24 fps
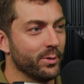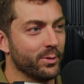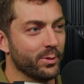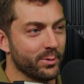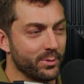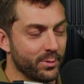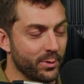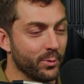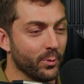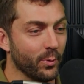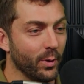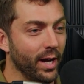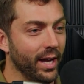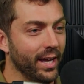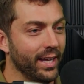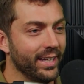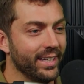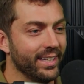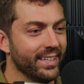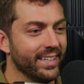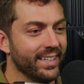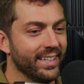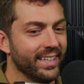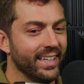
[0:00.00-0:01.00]
was
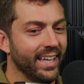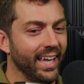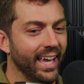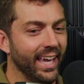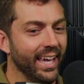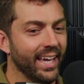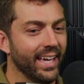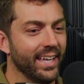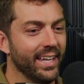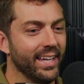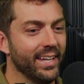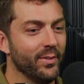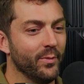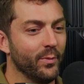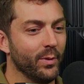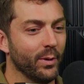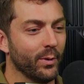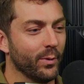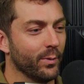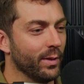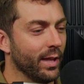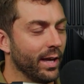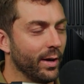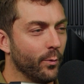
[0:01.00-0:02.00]
great, and we
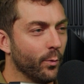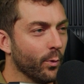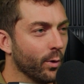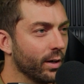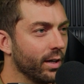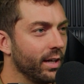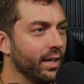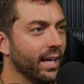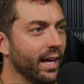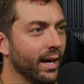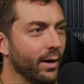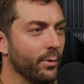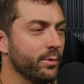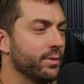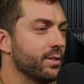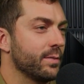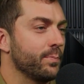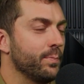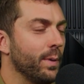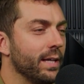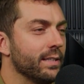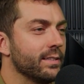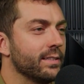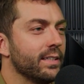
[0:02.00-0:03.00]
were like working out. It was just
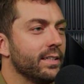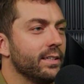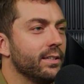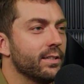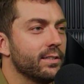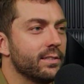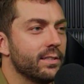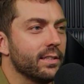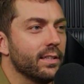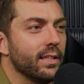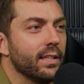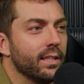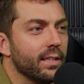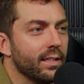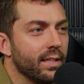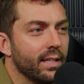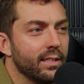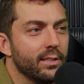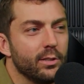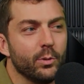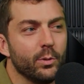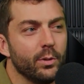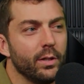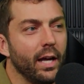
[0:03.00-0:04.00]
basically just did like
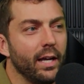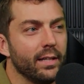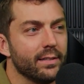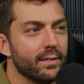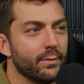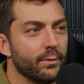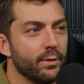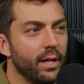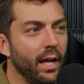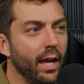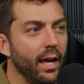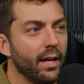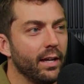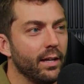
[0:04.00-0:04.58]
2 days every day.